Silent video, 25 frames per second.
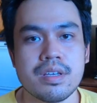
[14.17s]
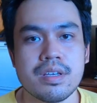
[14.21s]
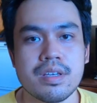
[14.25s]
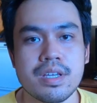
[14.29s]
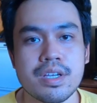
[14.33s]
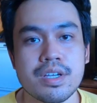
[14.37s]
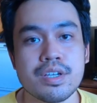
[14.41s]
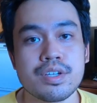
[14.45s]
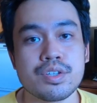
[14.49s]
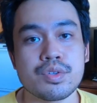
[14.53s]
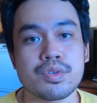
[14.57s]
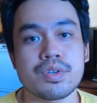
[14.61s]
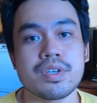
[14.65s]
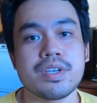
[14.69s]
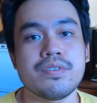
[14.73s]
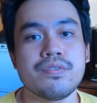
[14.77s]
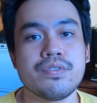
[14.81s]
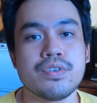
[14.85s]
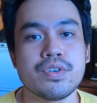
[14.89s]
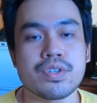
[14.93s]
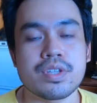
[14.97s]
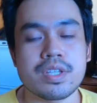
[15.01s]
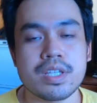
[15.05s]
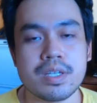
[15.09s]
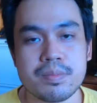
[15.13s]
Here to give
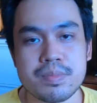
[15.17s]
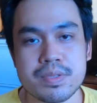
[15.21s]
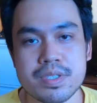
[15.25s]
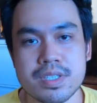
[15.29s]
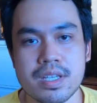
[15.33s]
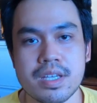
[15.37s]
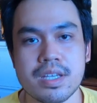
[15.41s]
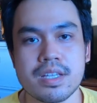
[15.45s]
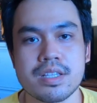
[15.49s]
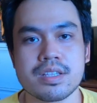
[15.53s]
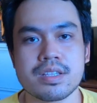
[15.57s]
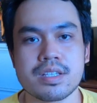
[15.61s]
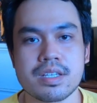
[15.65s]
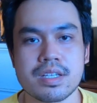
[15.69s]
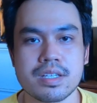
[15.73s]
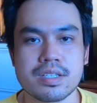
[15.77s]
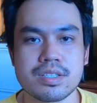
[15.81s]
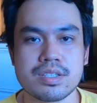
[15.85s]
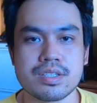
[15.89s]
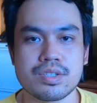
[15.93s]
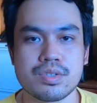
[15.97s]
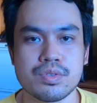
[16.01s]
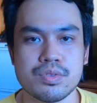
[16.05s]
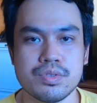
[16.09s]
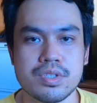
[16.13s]
you tips and
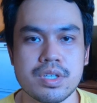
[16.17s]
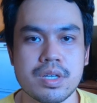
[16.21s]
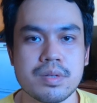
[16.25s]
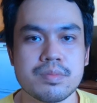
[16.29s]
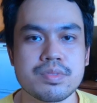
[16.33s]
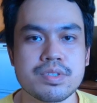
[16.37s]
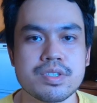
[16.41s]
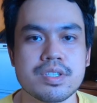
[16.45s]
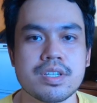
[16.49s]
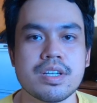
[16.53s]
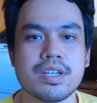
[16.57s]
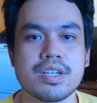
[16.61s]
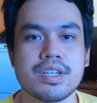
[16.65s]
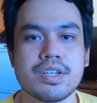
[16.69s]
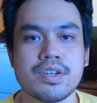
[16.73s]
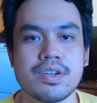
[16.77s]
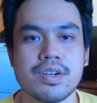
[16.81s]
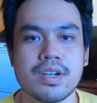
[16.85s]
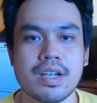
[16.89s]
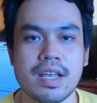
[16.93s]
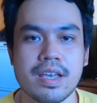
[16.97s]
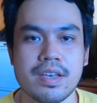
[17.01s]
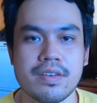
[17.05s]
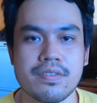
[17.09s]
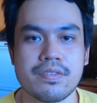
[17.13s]
tricks to jumpstart
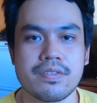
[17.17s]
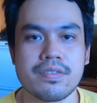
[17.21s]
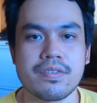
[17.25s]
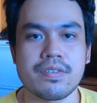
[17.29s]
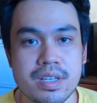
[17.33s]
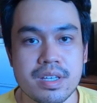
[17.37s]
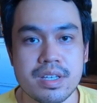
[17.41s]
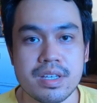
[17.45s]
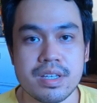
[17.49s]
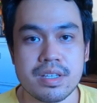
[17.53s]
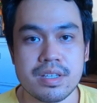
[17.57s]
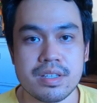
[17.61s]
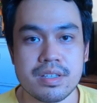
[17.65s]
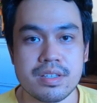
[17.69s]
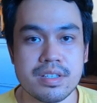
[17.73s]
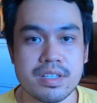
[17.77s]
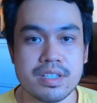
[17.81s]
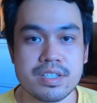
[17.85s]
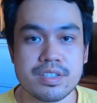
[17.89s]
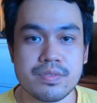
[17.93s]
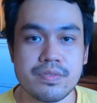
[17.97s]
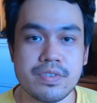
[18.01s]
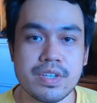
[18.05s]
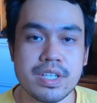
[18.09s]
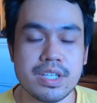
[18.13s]
your life.
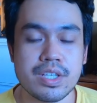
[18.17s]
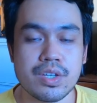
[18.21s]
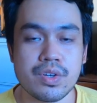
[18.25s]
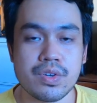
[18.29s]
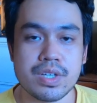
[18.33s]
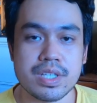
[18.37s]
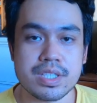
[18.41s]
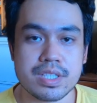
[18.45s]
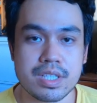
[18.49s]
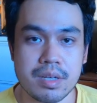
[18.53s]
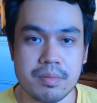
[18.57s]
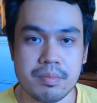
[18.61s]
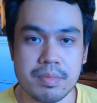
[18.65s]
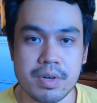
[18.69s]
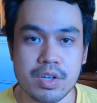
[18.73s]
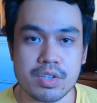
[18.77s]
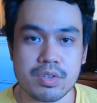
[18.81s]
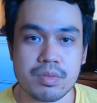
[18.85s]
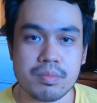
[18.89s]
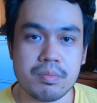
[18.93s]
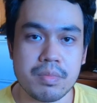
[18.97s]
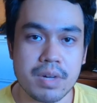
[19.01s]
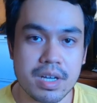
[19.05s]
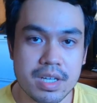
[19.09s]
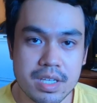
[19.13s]
This video is
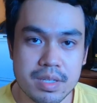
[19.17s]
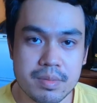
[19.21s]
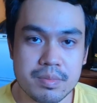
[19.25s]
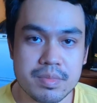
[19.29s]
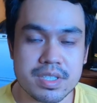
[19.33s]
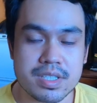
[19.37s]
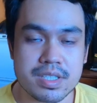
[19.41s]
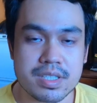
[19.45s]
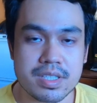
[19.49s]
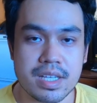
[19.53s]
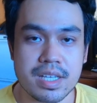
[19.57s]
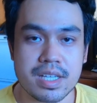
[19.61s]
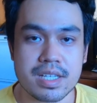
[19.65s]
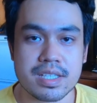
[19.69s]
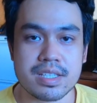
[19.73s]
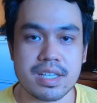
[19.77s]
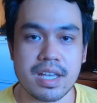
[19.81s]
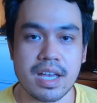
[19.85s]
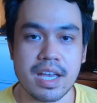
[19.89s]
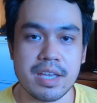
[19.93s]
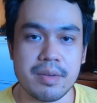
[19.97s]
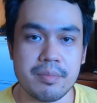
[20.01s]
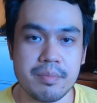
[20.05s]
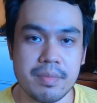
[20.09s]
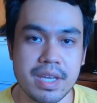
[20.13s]
about money mistakes
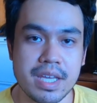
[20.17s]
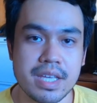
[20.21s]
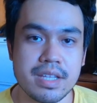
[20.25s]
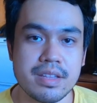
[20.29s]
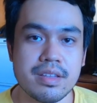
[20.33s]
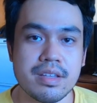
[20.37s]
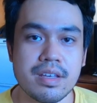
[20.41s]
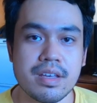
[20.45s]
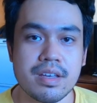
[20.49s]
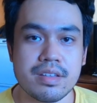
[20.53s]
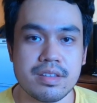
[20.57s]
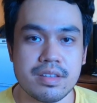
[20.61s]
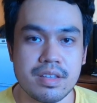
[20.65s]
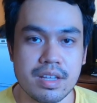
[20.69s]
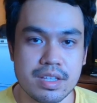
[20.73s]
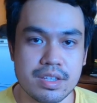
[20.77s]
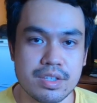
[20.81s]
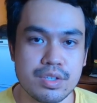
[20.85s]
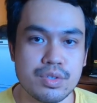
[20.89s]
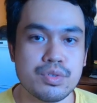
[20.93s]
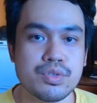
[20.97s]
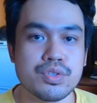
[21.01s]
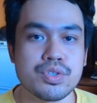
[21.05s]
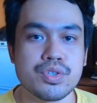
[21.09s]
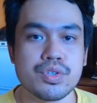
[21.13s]
I made
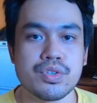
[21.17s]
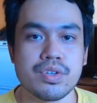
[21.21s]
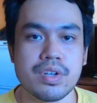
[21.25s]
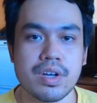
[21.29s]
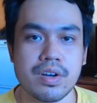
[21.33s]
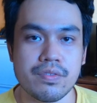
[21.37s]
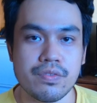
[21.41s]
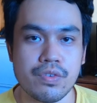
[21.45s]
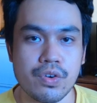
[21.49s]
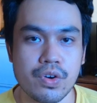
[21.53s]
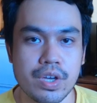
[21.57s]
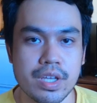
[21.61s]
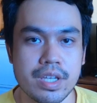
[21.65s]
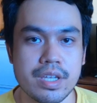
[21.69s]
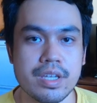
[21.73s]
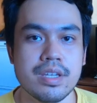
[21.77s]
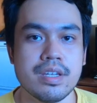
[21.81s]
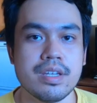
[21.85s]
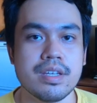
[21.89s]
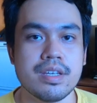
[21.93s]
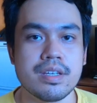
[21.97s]
that you should avoid.